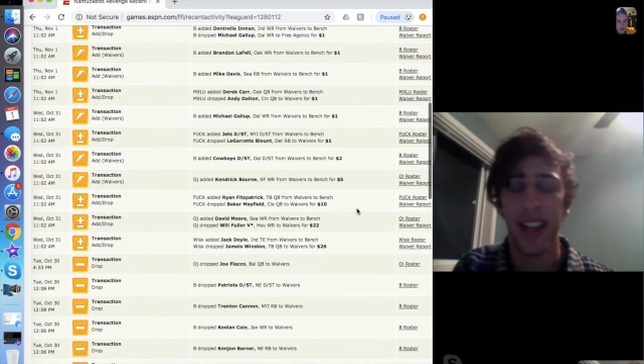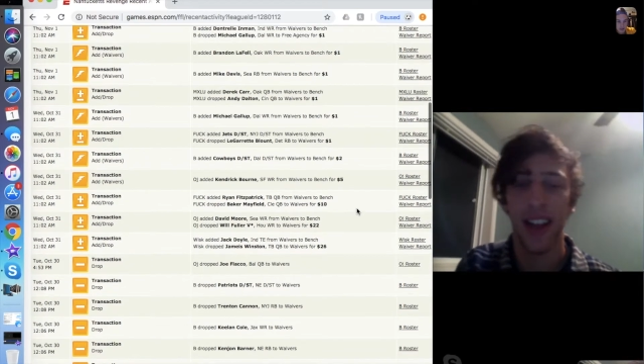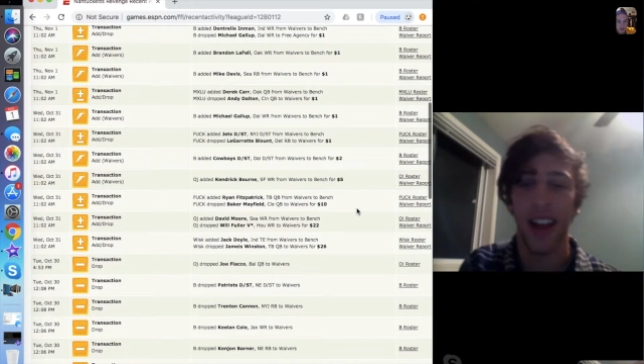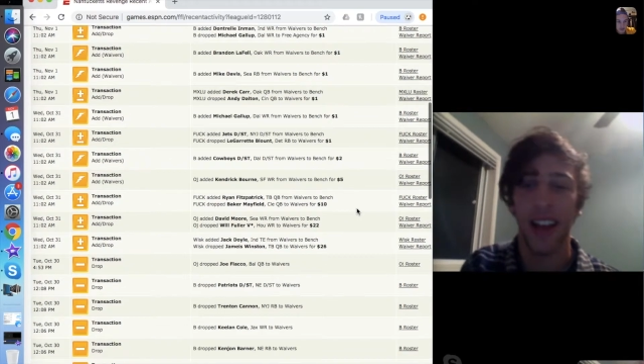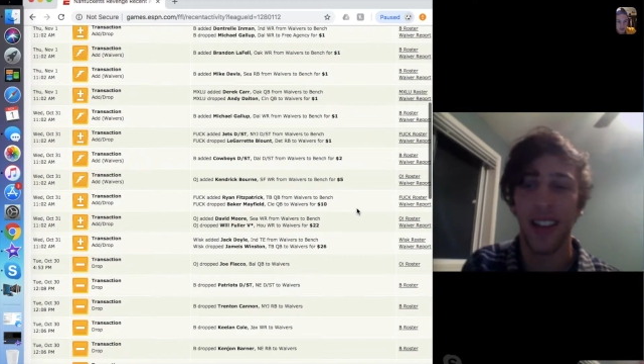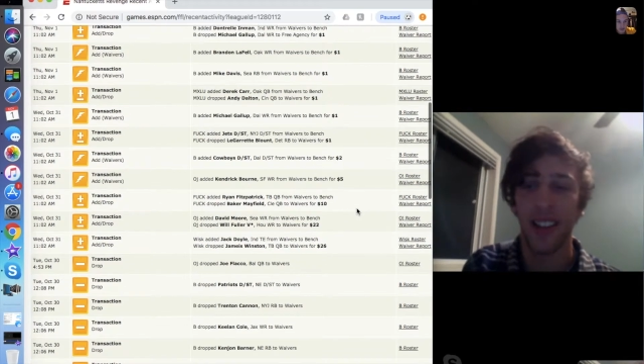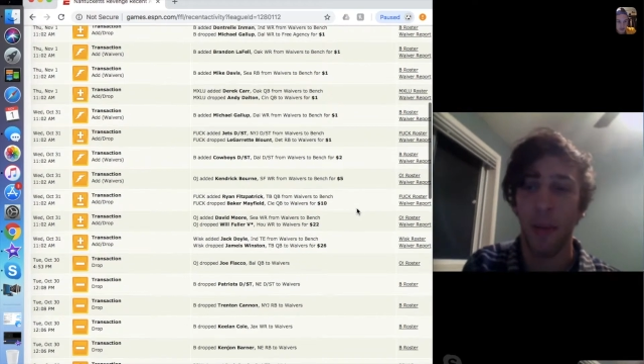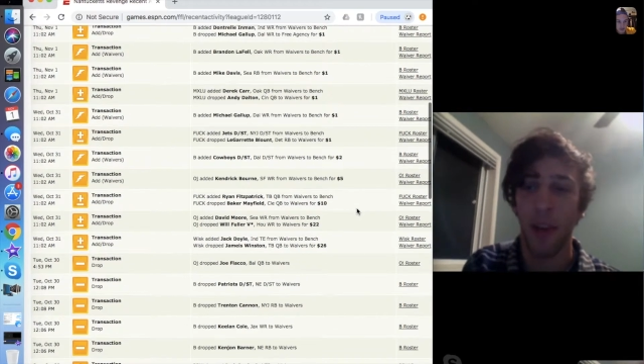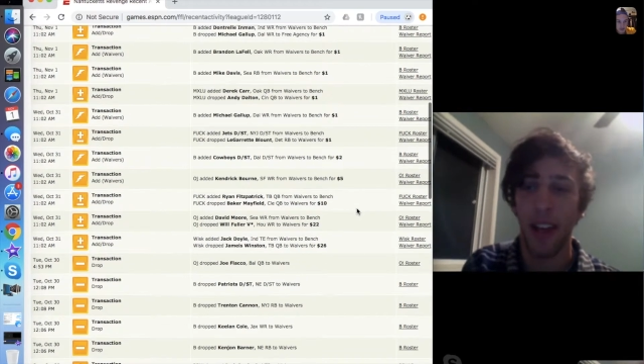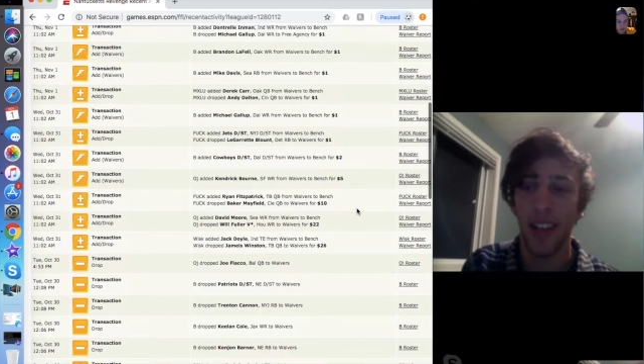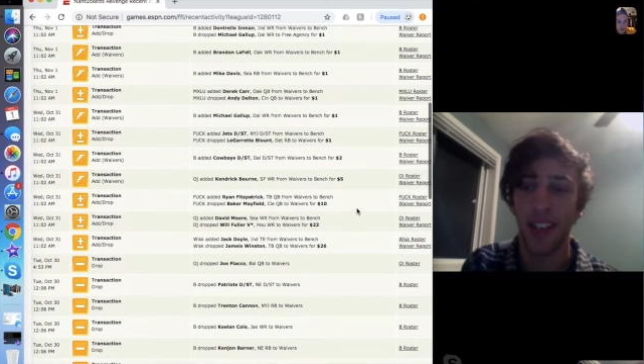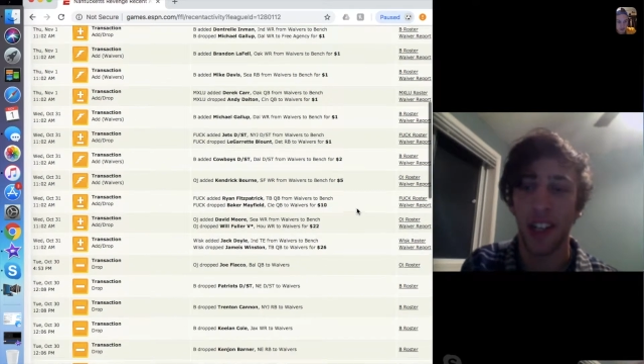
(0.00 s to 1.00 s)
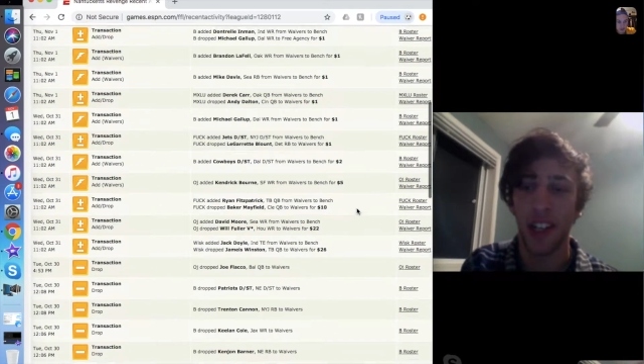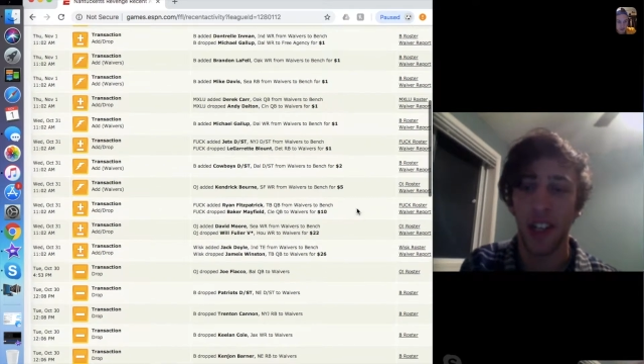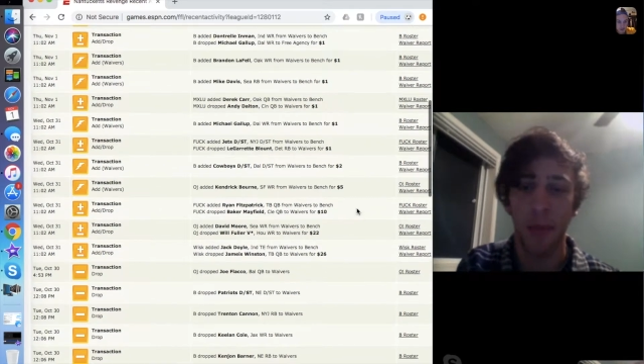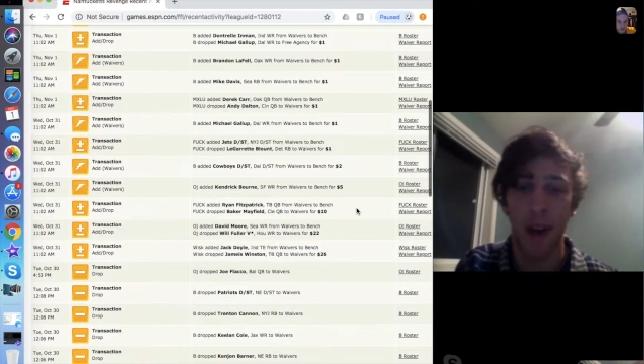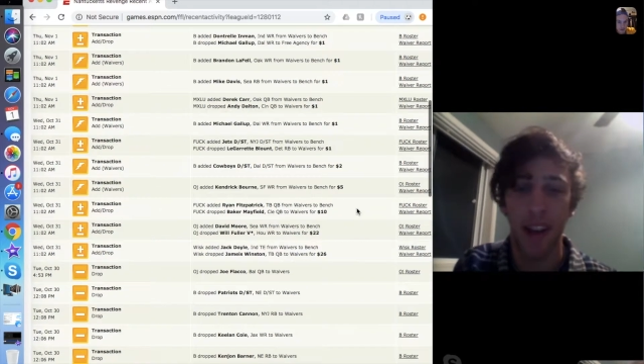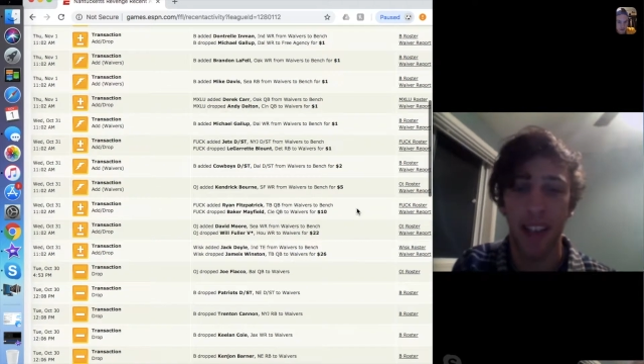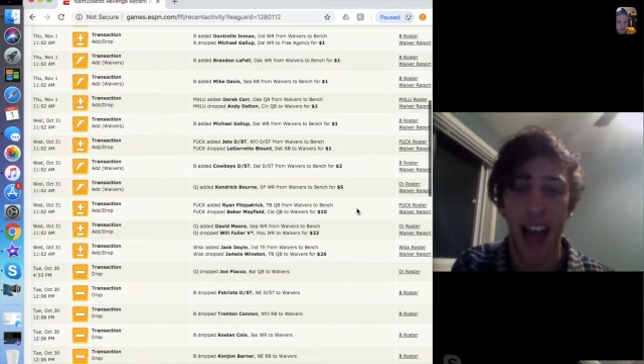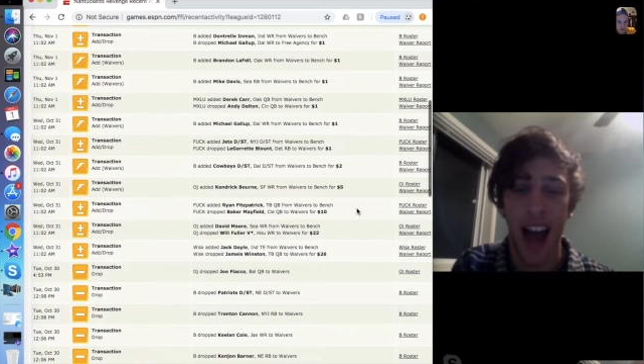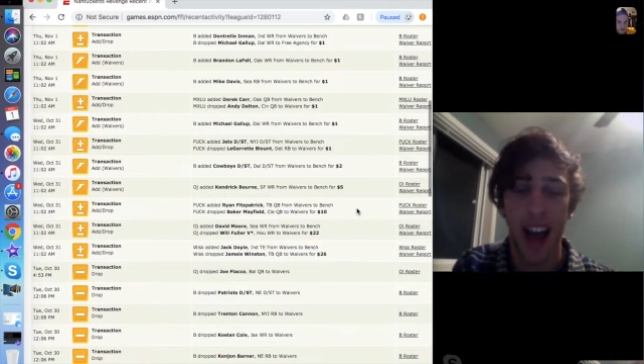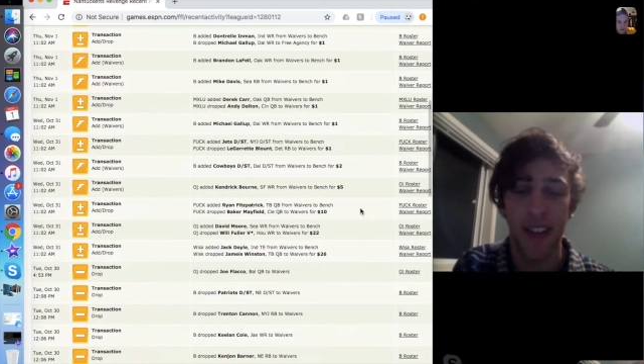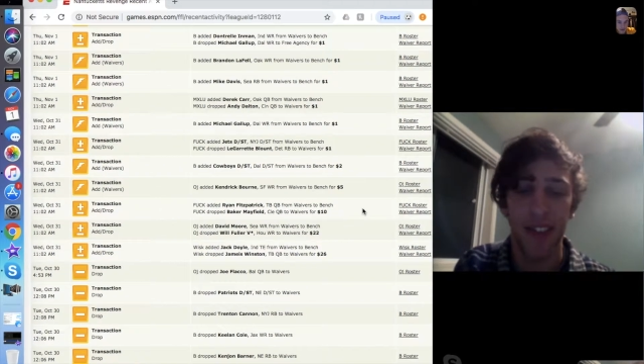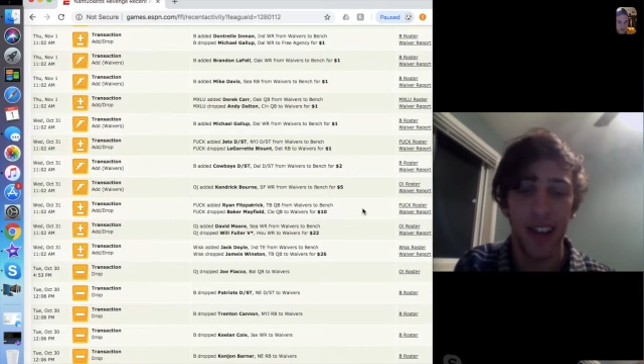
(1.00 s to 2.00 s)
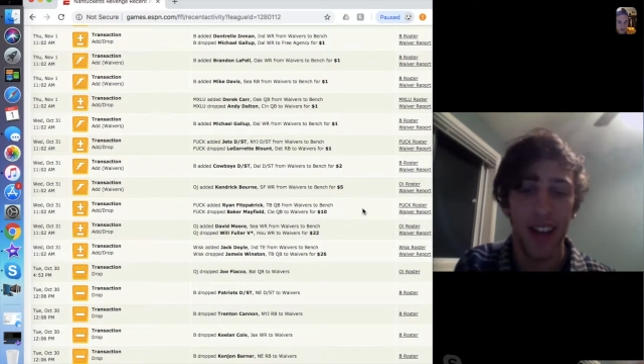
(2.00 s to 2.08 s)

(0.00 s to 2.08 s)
that like somebody is such a must-have,